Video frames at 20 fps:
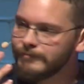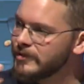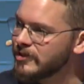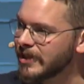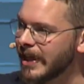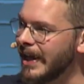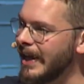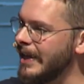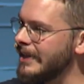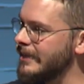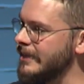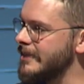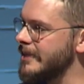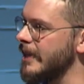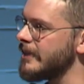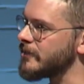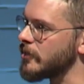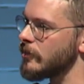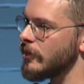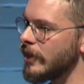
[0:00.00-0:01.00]
scans and
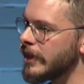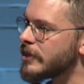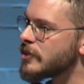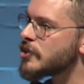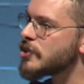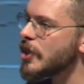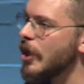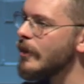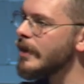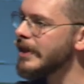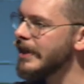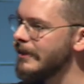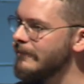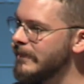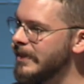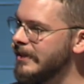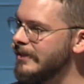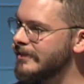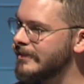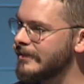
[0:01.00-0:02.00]
tests. So they're like showing him
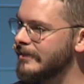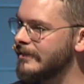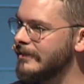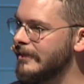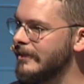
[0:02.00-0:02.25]
these